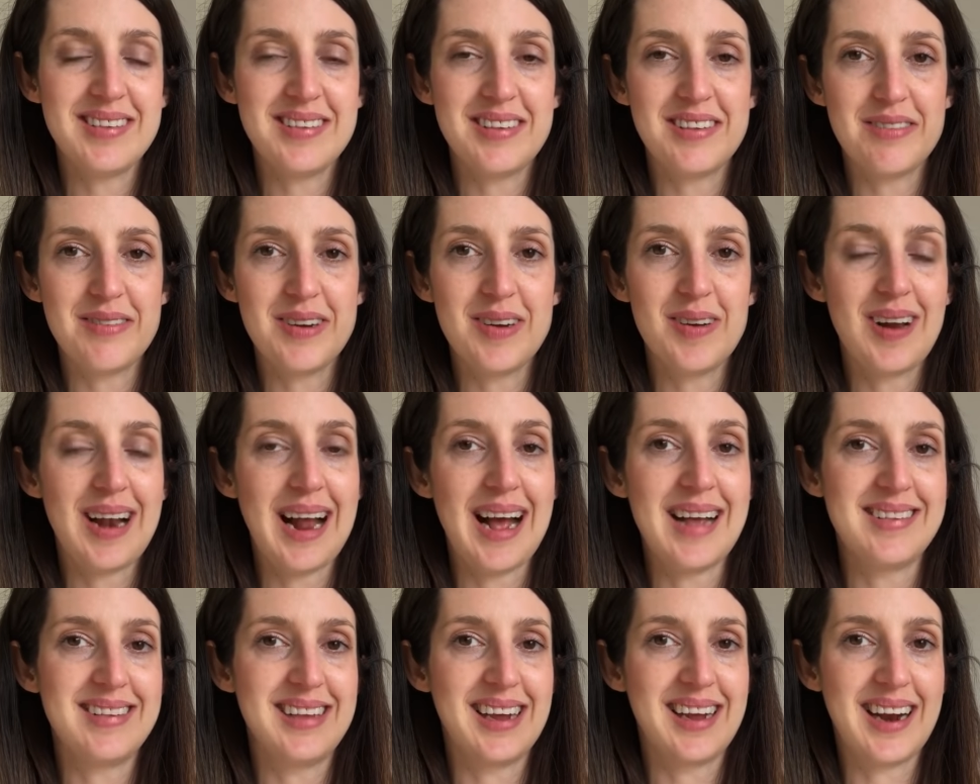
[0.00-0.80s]
So It's a real
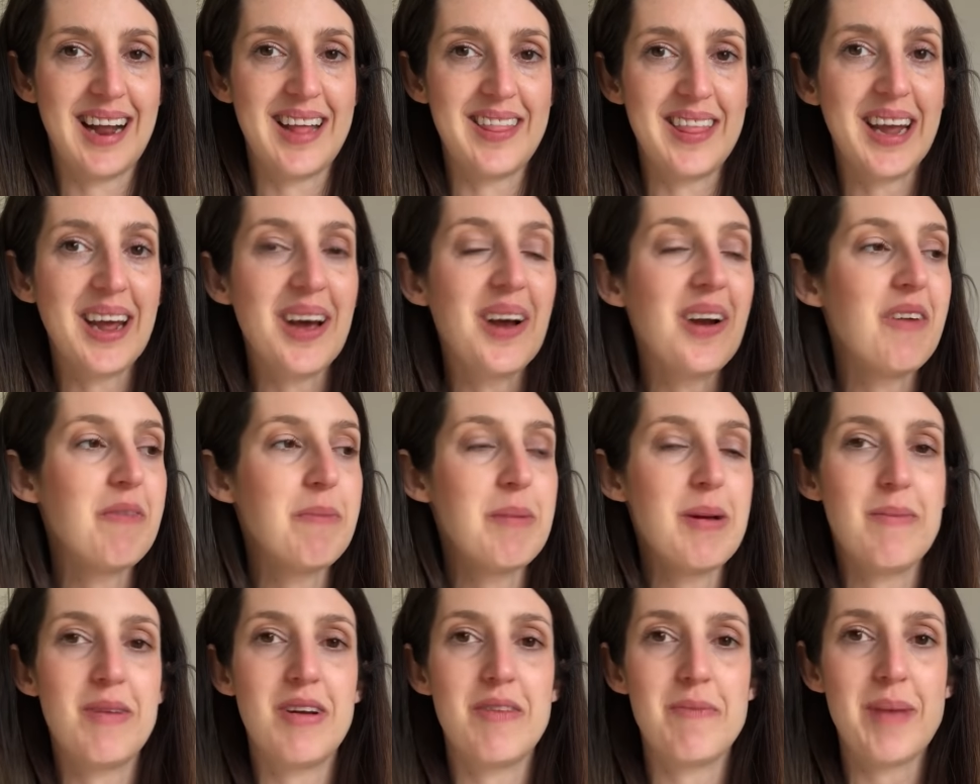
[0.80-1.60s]
classic and I think a lot
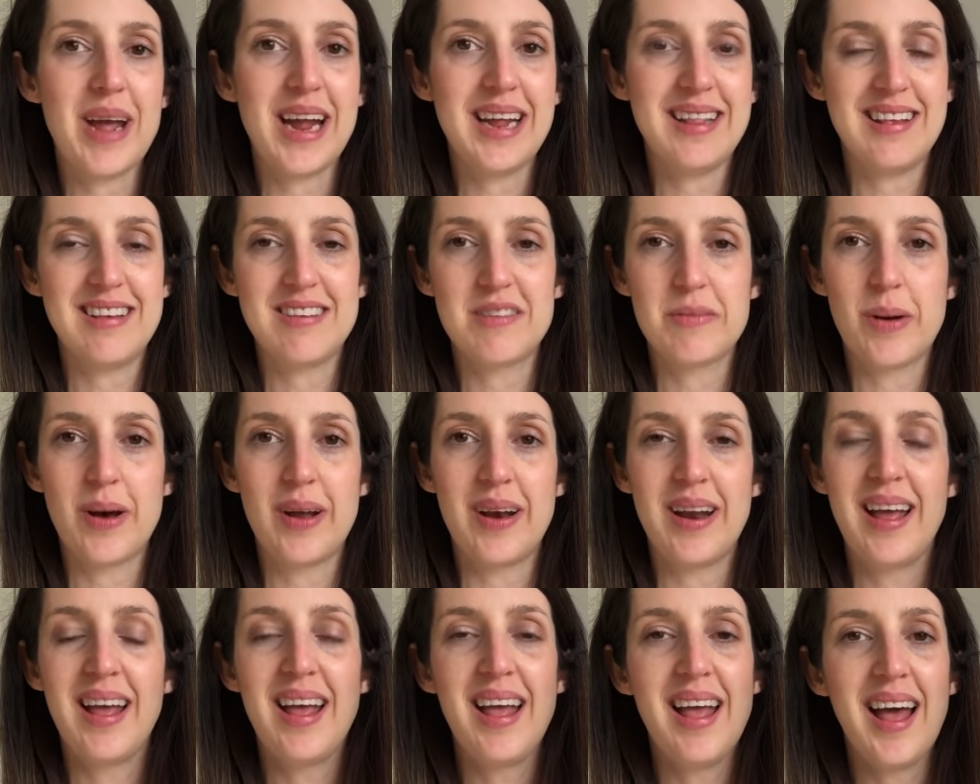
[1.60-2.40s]
of people have made this
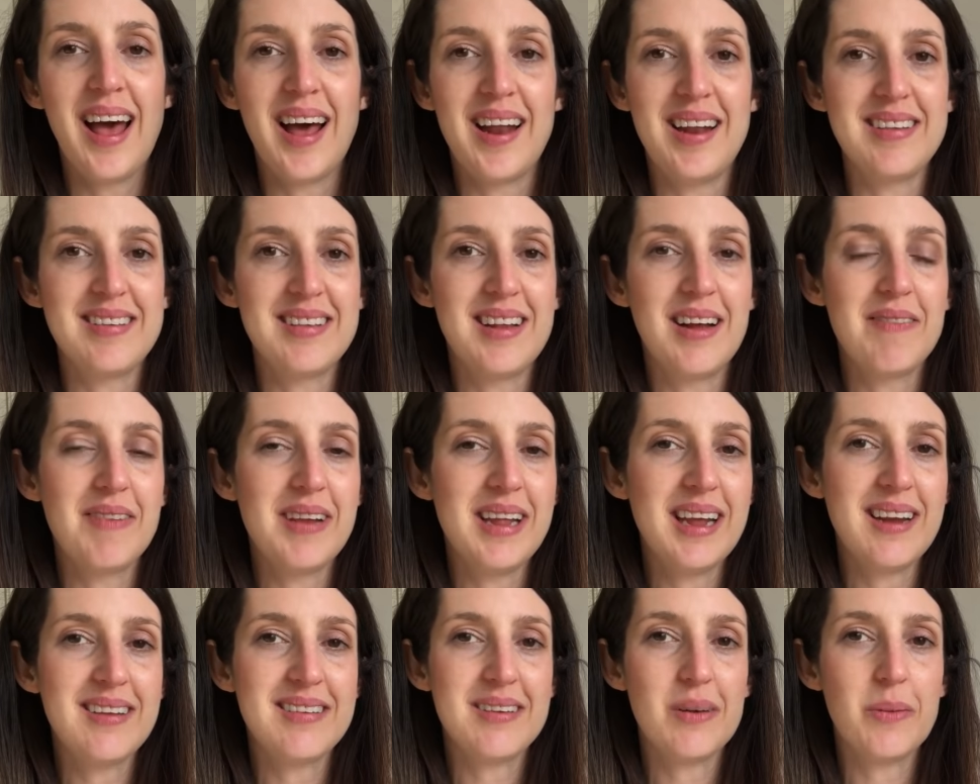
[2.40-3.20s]
one and it's
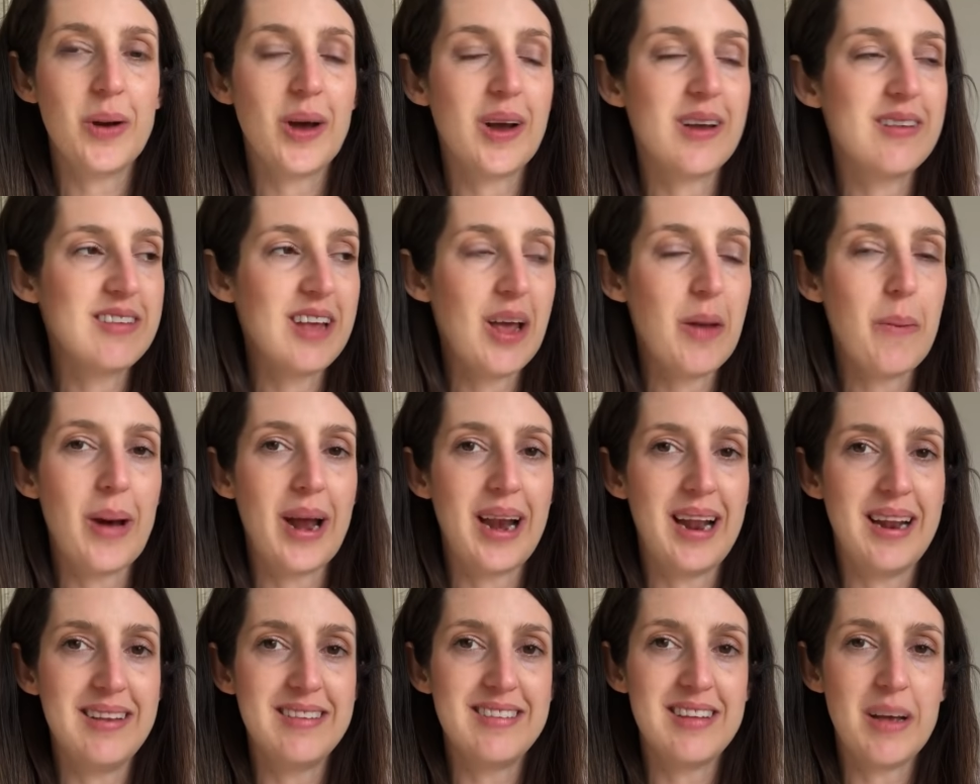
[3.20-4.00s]
lovely because it works so
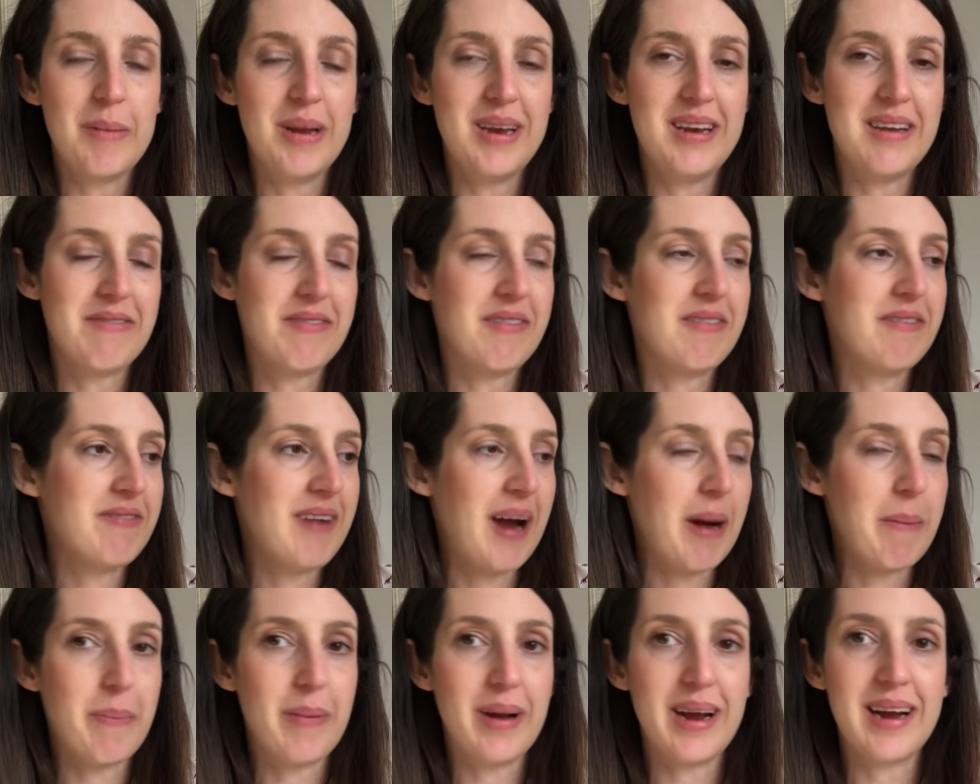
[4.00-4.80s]
well in so many different
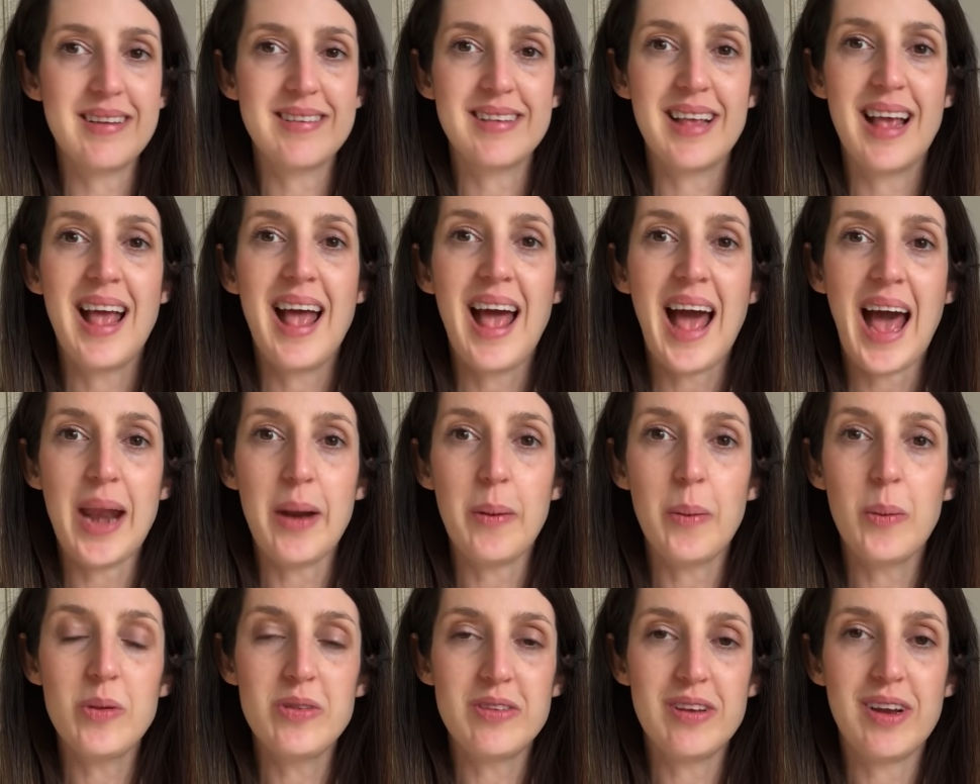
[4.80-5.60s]
fabrics and
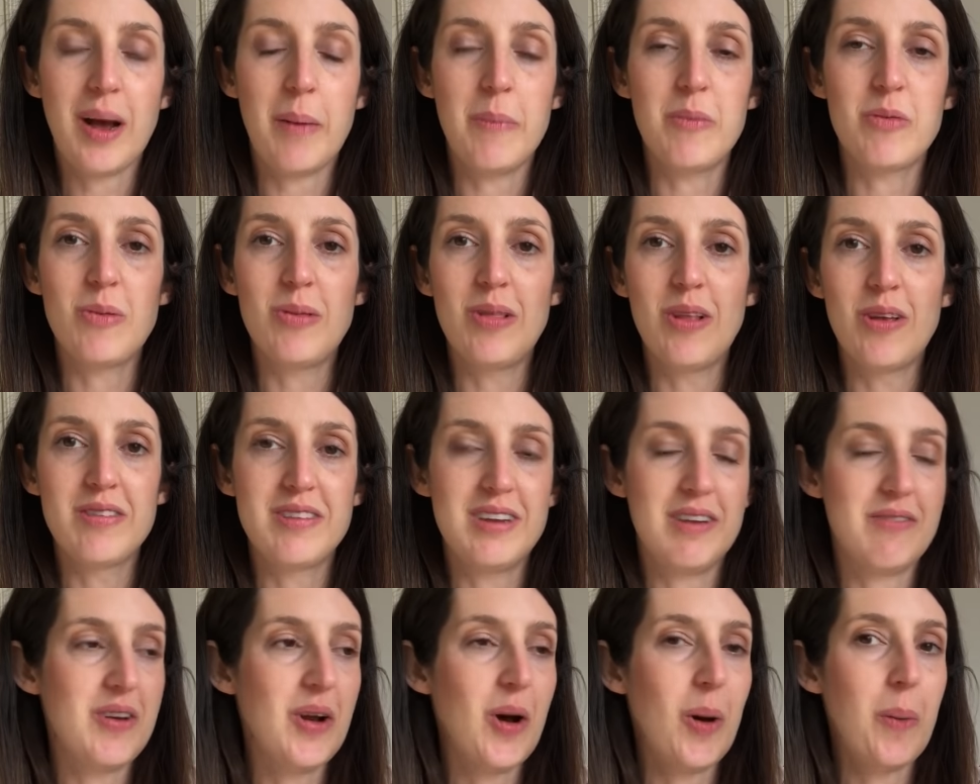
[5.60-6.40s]
it also comes with lots
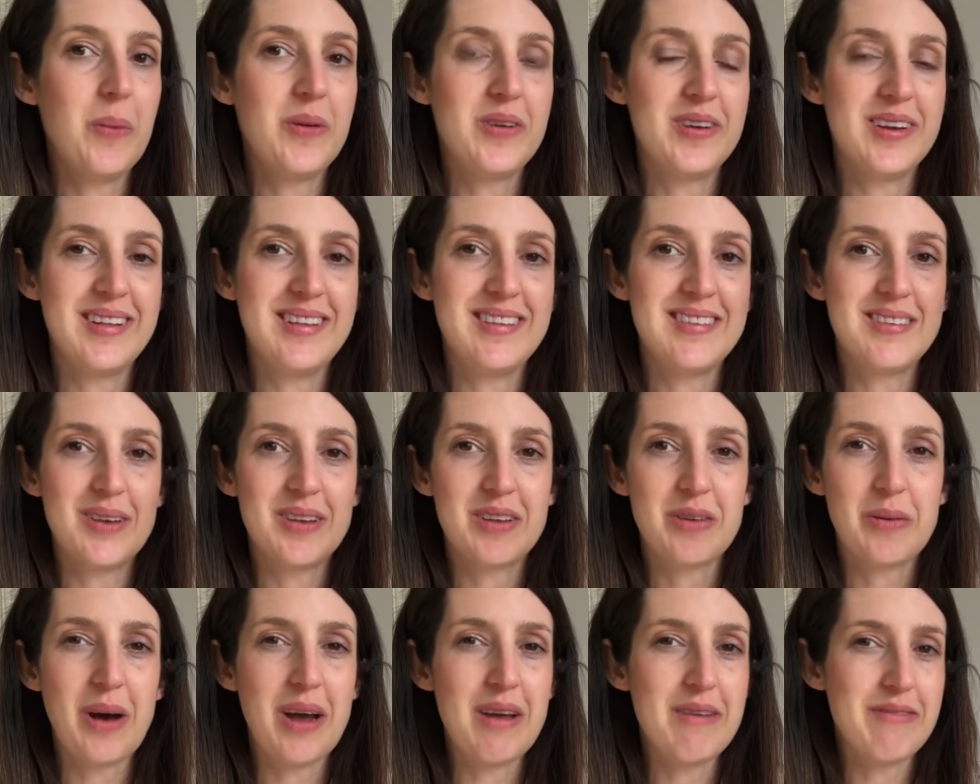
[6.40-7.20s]
of different options so
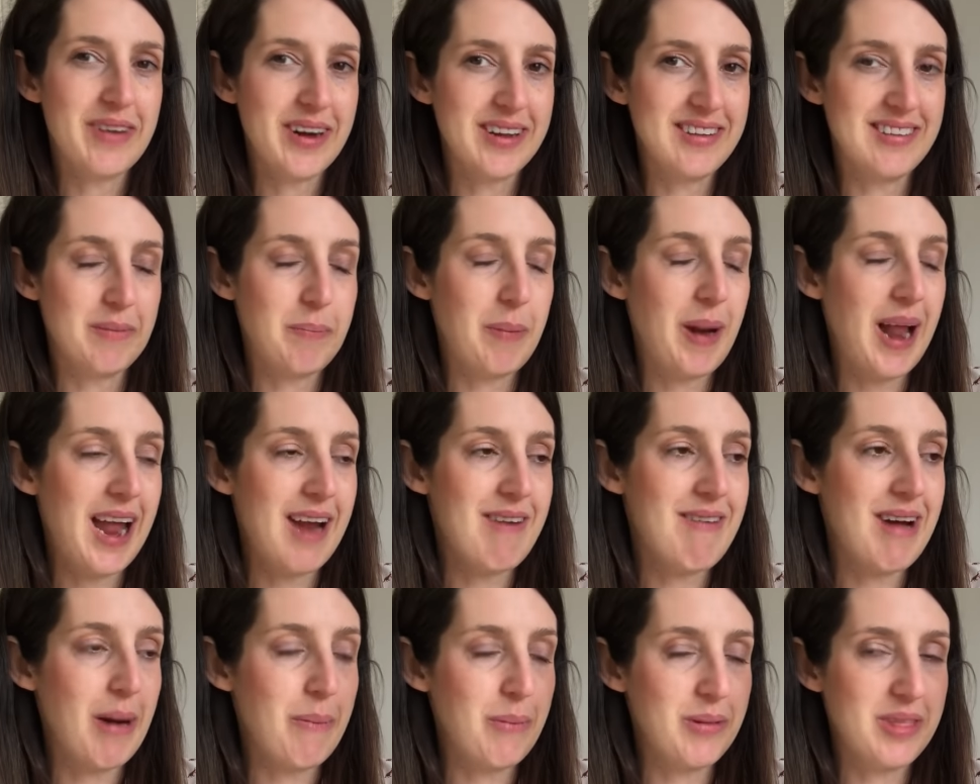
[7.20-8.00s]
it's quite fun to
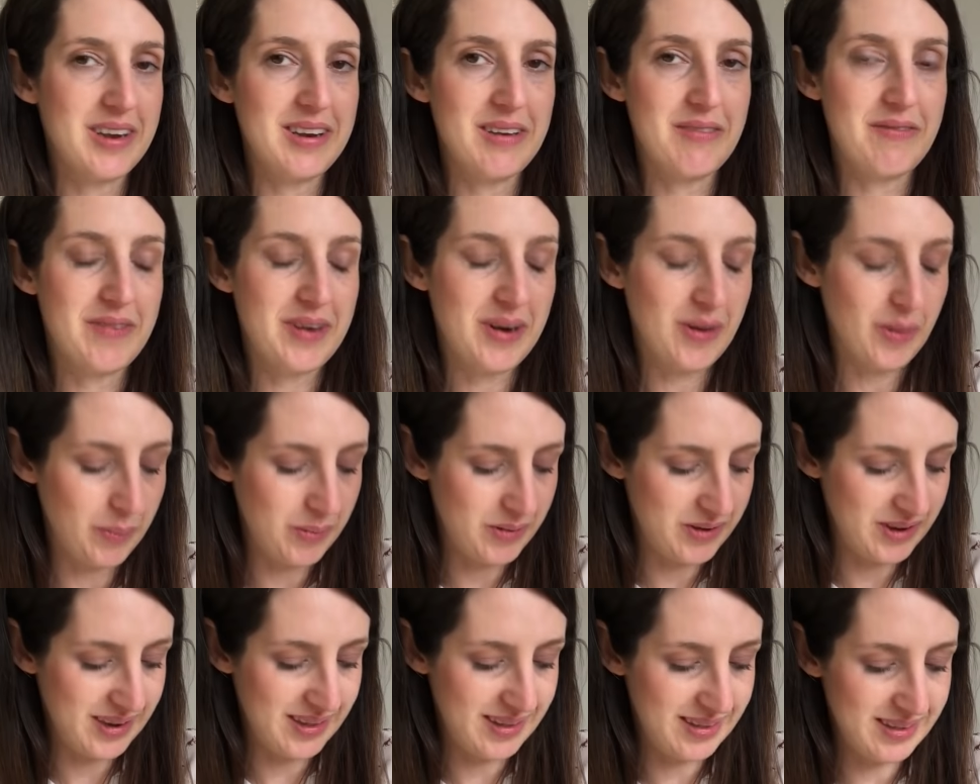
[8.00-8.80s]
play around with the different
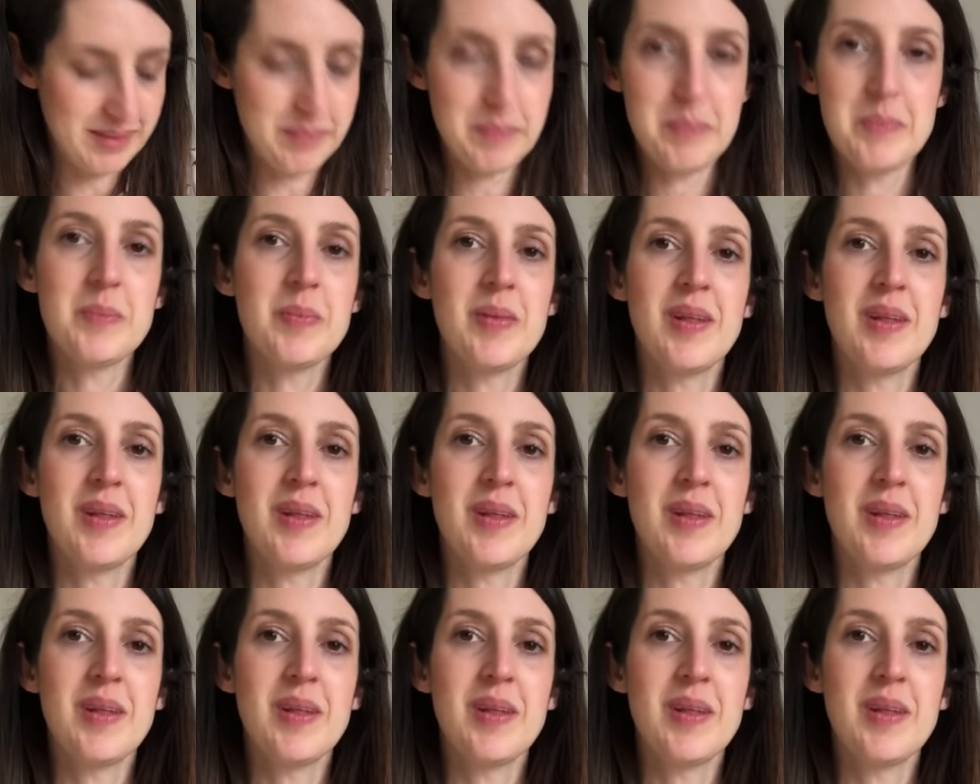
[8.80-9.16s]
options.